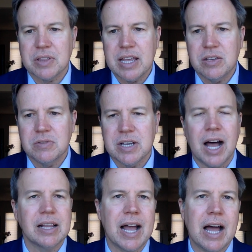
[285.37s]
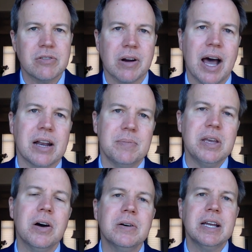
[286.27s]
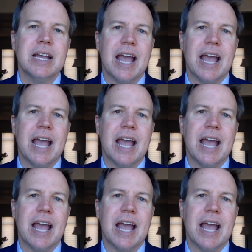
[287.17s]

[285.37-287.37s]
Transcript: thank you to Alejandro Jaramillo